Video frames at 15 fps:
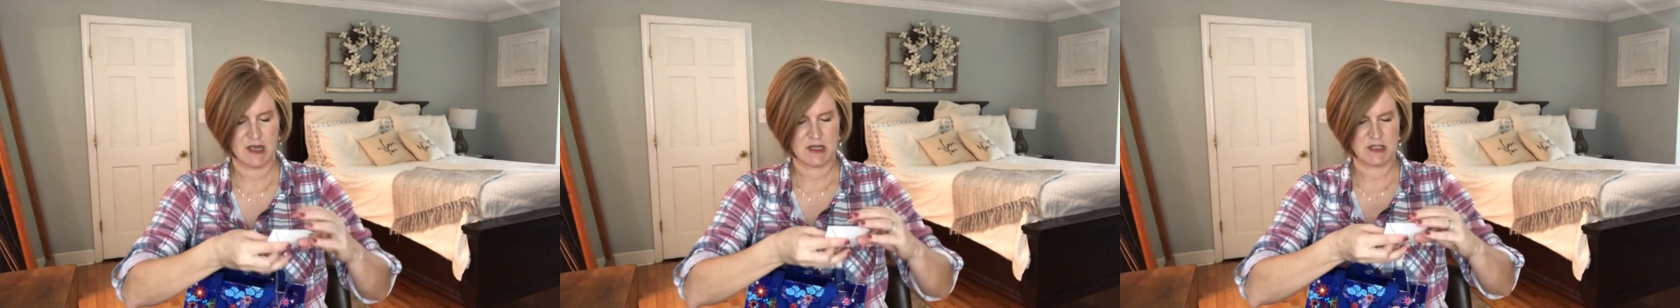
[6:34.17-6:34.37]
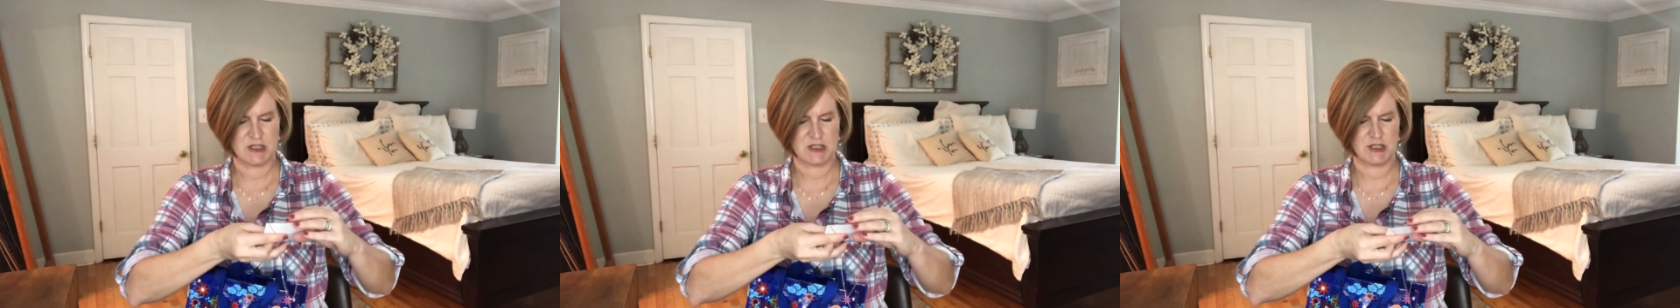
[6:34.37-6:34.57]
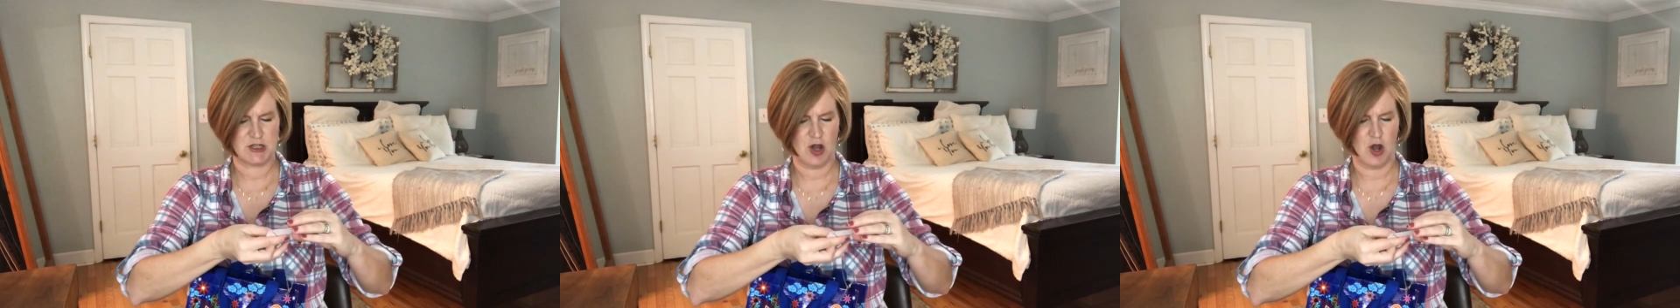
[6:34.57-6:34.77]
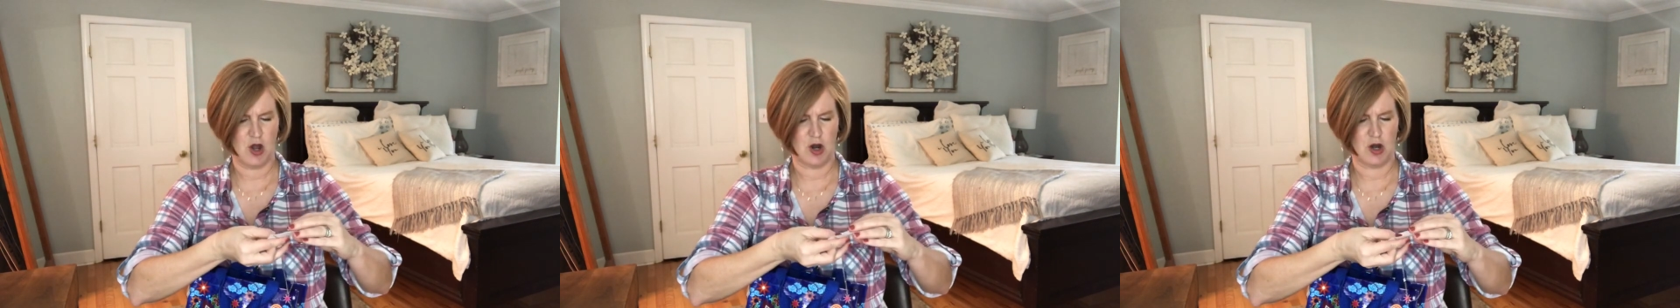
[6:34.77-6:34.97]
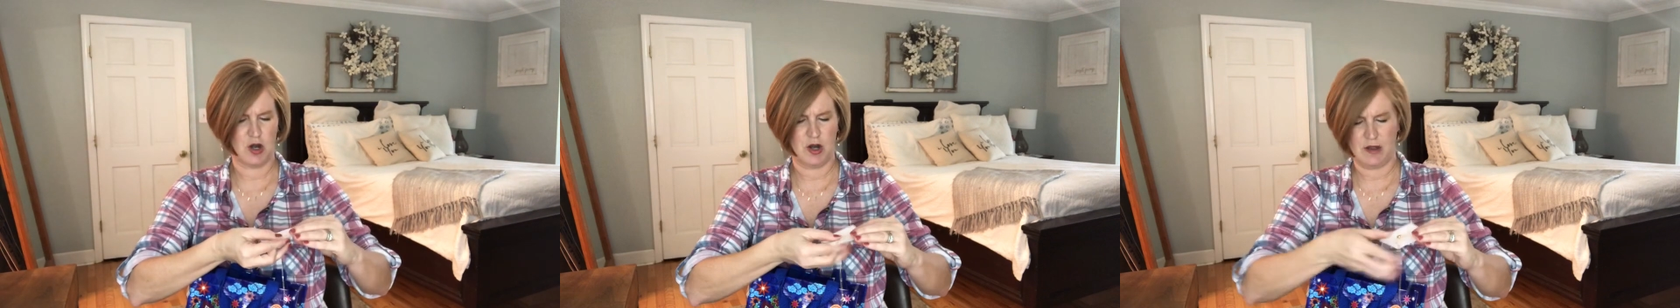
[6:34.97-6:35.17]

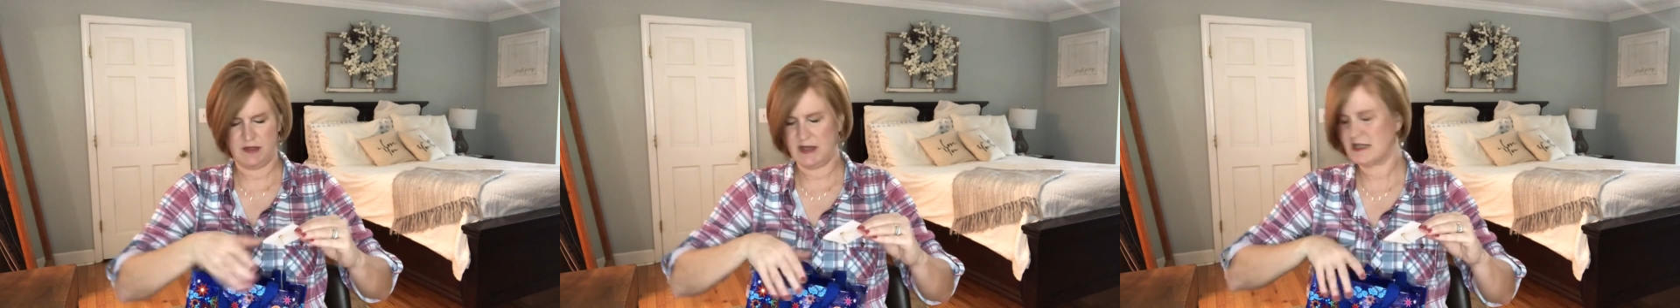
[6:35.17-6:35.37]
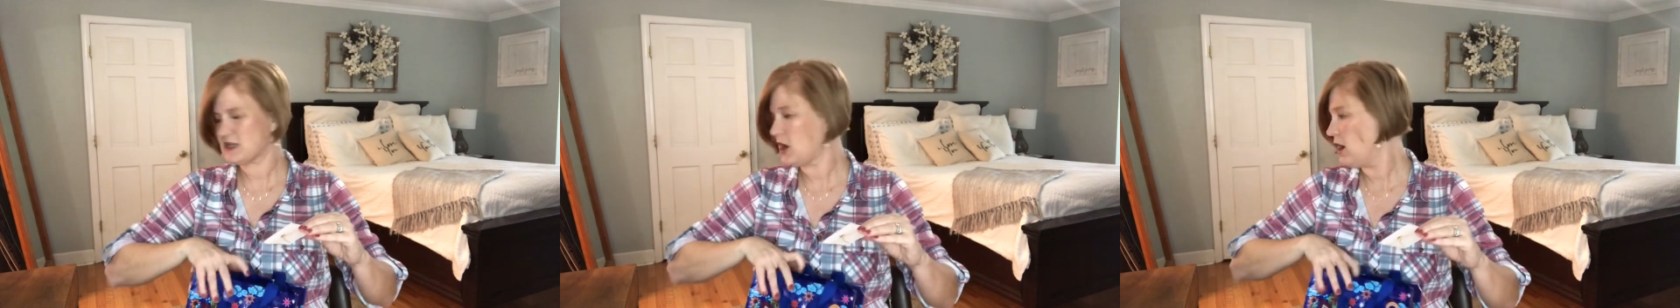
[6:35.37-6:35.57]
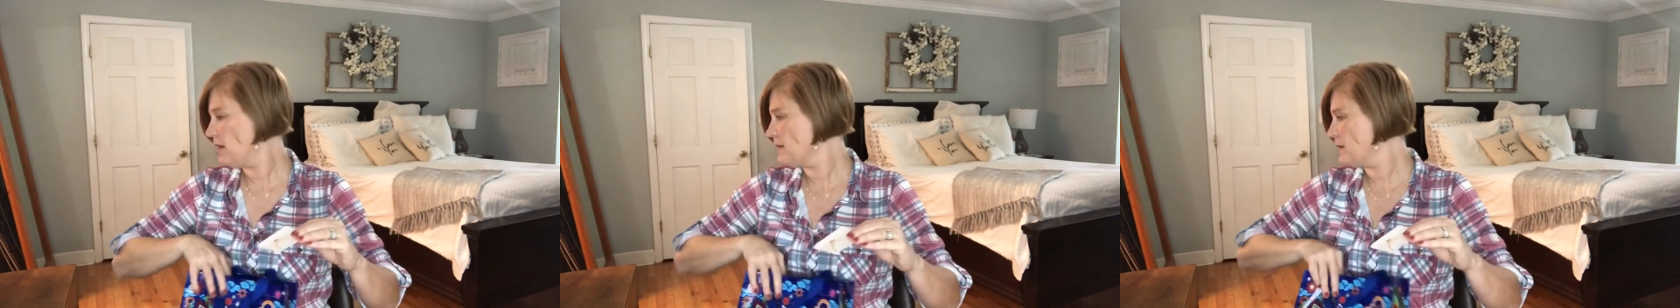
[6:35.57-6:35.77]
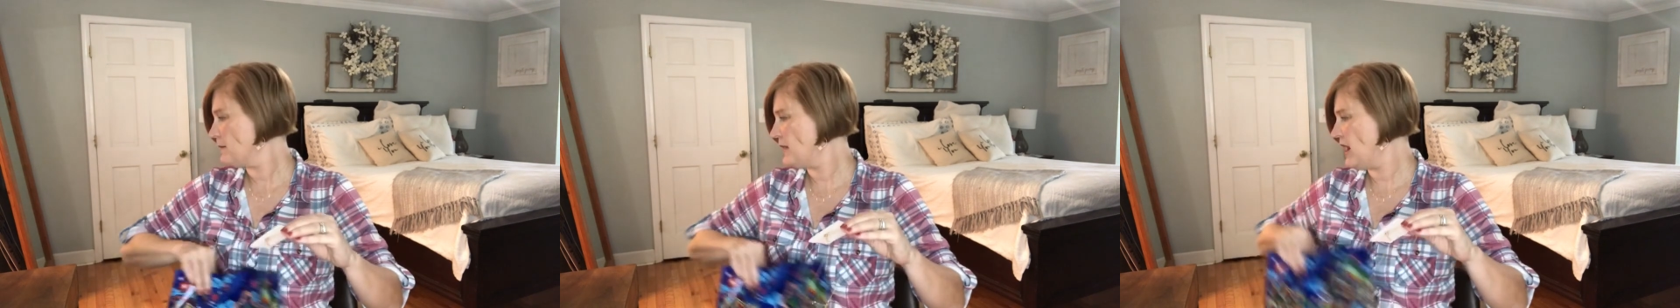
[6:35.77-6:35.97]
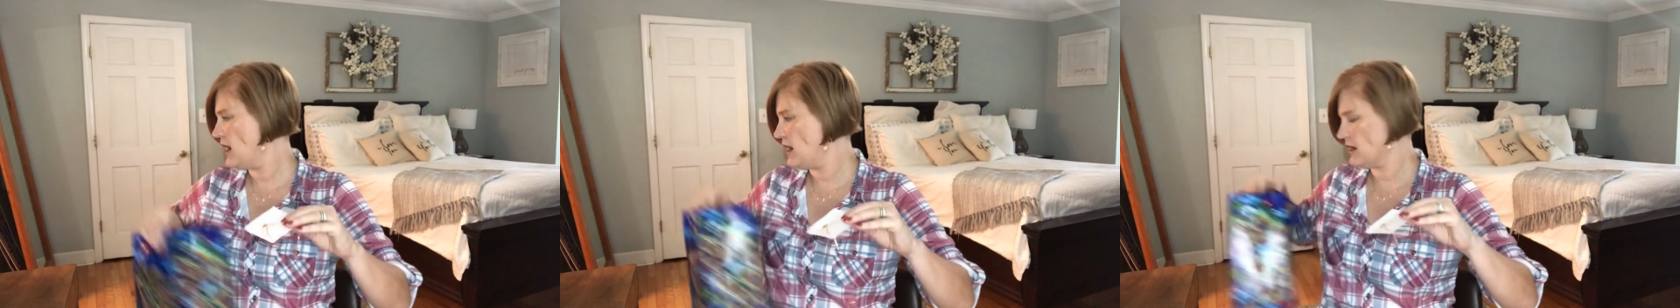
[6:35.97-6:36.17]
star that's on the
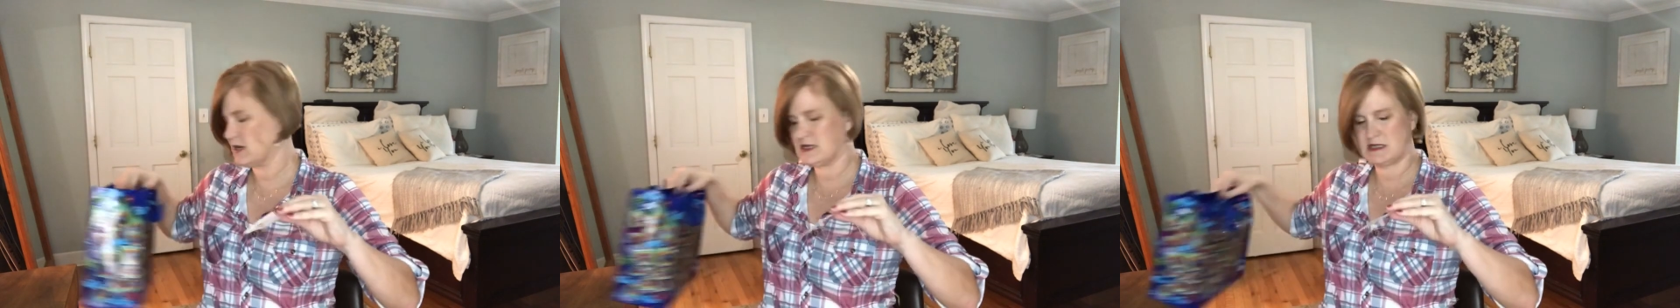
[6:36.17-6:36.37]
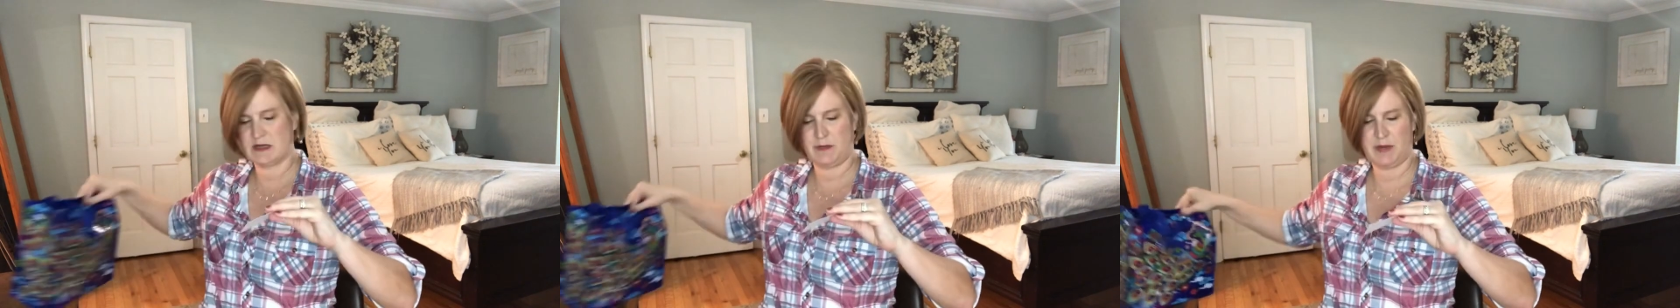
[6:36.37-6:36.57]
box,